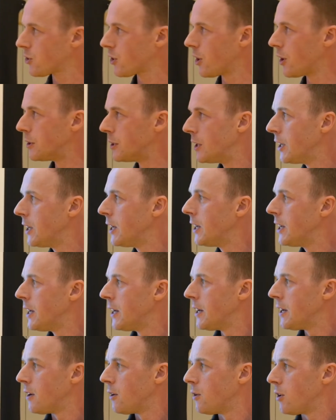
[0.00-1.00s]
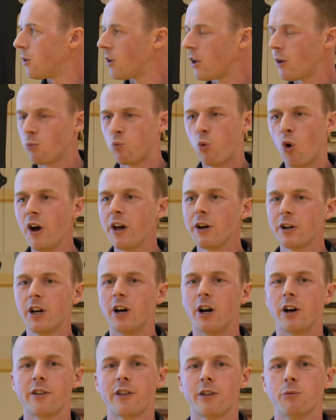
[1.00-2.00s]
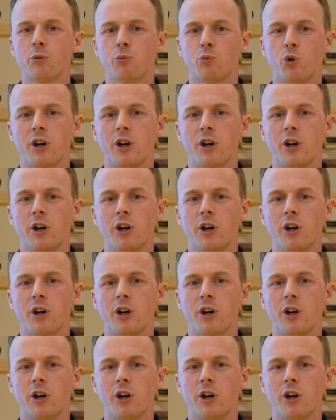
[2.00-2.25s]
So why on earth